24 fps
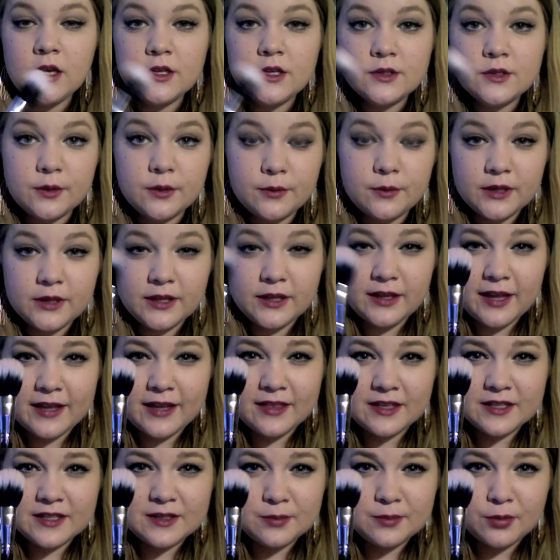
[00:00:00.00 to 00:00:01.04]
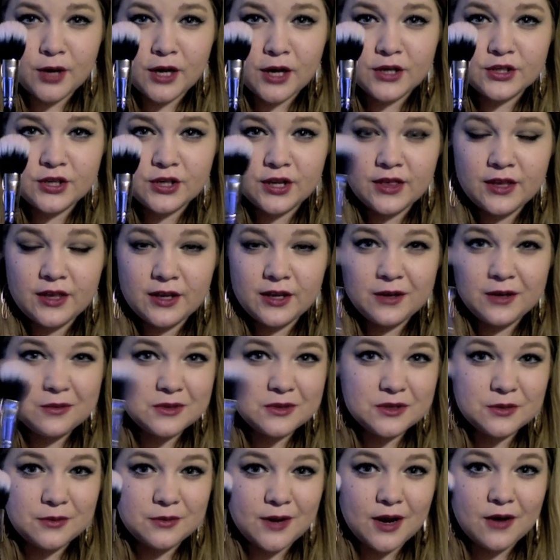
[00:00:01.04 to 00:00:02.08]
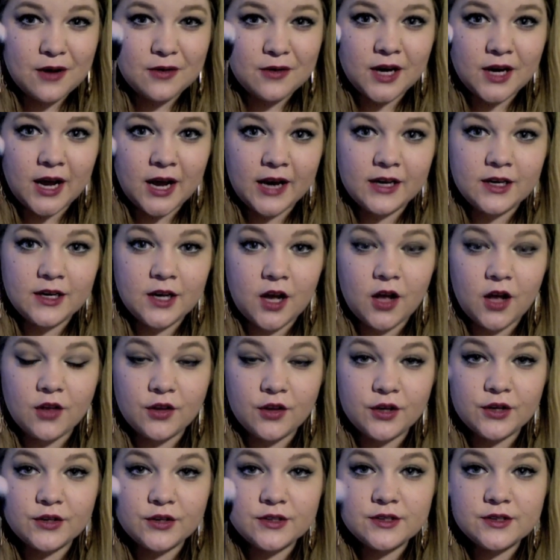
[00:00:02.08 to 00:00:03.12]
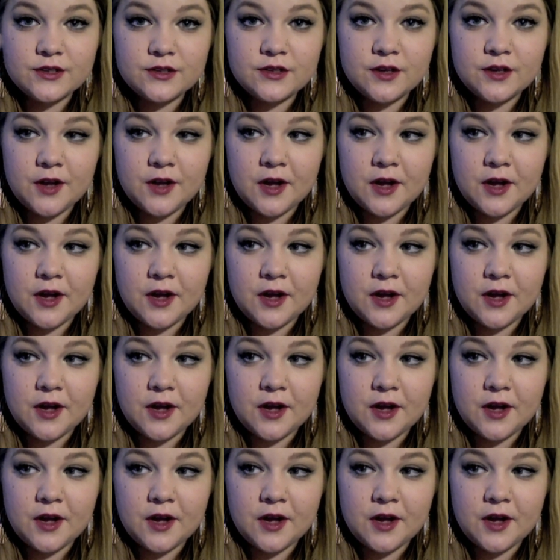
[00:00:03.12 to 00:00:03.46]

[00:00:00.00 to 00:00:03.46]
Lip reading: So I really like this brush. I think it was around $9,